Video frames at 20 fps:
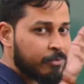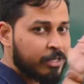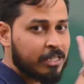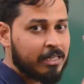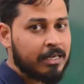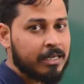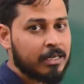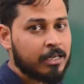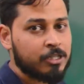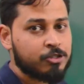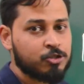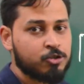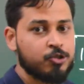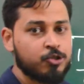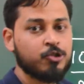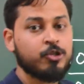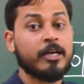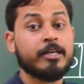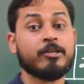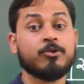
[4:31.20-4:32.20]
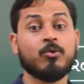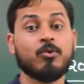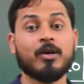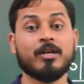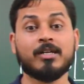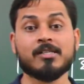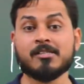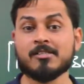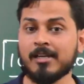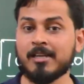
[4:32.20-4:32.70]
linked list, so that you
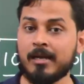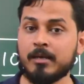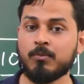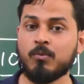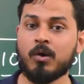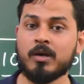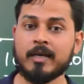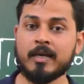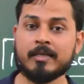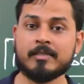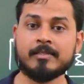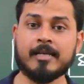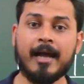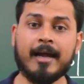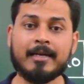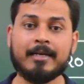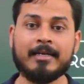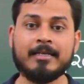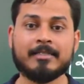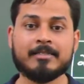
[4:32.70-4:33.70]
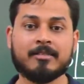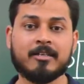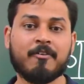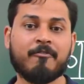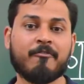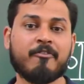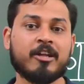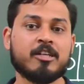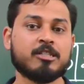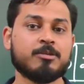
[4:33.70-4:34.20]
understand what exactly is the
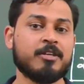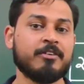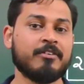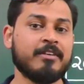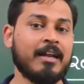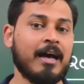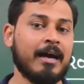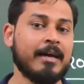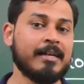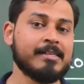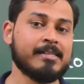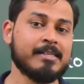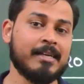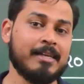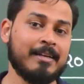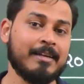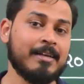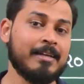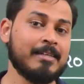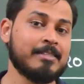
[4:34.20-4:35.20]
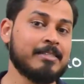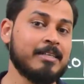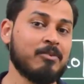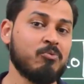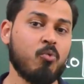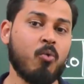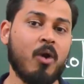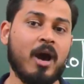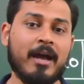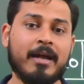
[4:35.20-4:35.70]
difference between arrays and linked list, and
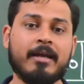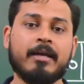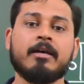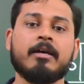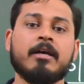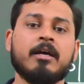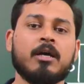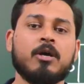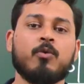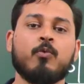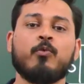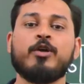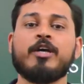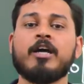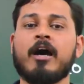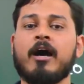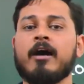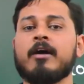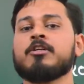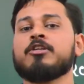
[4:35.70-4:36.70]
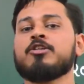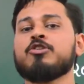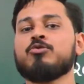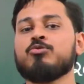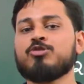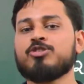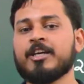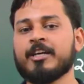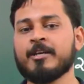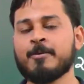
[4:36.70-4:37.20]
why we are
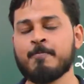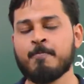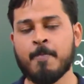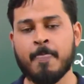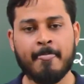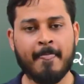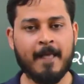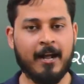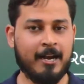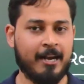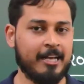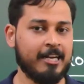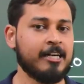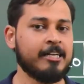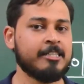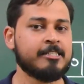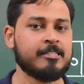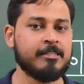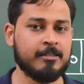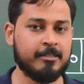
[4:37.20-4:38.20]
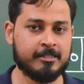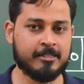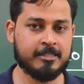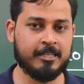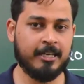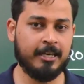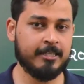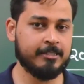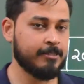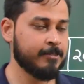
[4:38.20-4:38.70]
using linked list in this
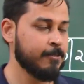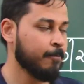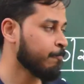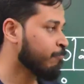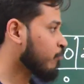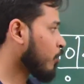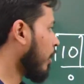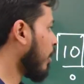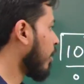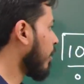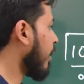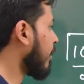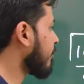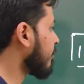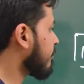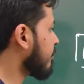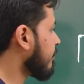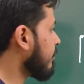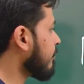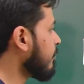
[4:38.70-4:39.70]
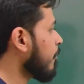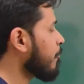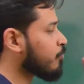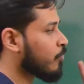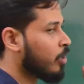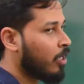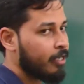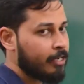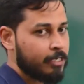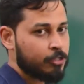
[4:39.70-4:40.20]
case rather than
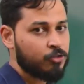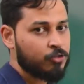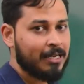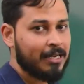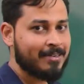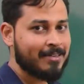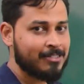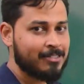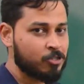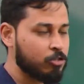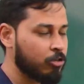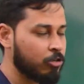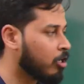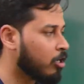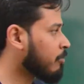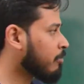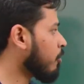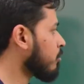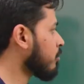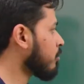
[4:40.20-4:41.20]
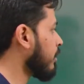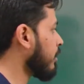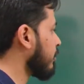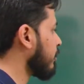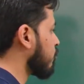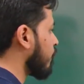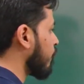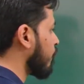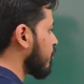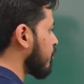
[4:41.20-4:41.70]
array. So let us talk about that. So
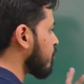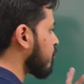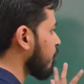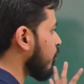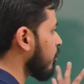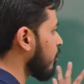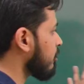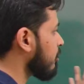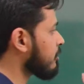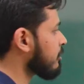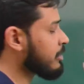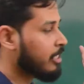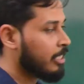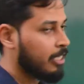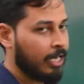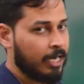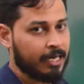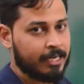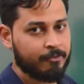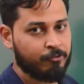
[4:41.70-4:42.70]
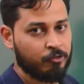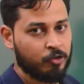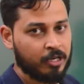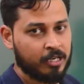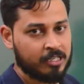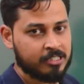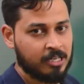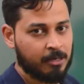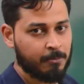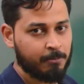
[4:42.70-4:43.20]
first of all, this is an array, for
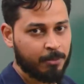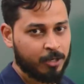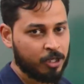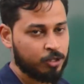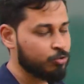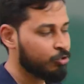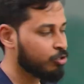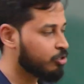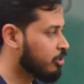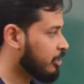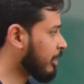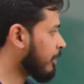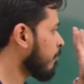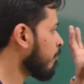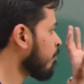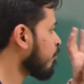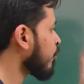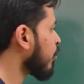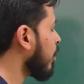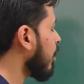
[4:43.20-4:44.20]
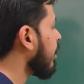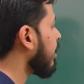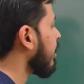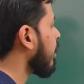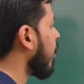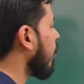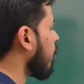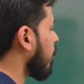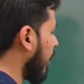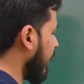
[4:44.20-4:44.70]
example, you see.
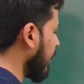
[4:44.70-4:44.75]
Now I